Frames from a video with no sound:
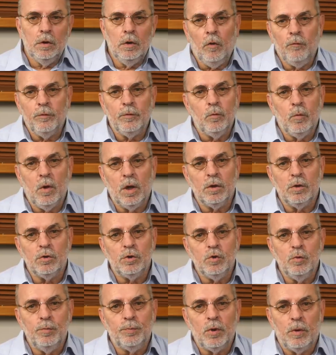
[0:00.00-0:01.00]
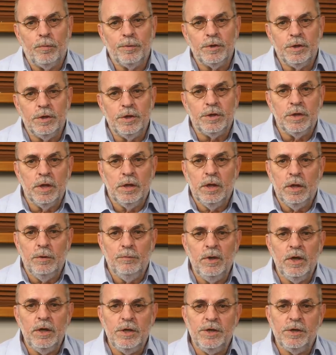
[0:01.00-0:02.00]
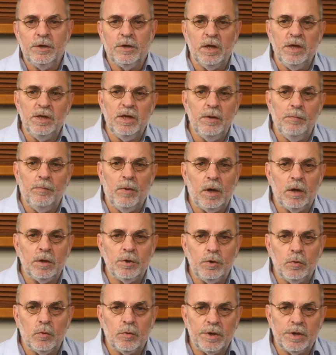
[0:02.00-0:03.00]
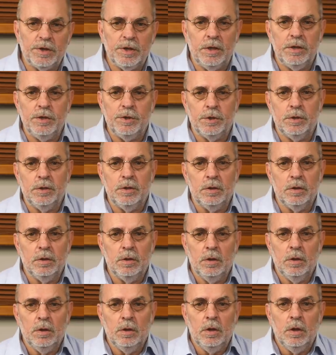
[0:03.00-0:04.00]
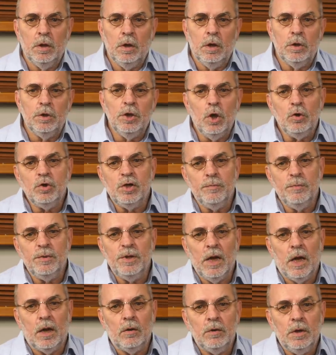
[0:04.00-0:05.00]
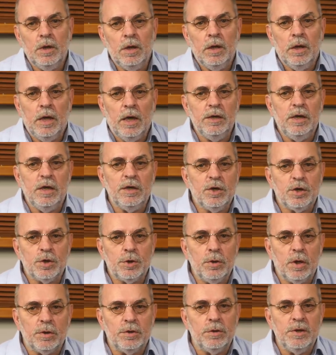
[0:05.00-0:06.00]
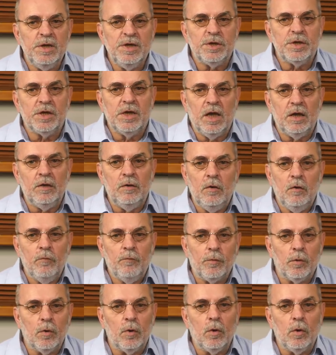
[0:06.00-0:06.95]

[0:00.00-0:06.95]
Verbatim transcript: Often one or two properties immediately demand your attention. Note them down and then structurally scan for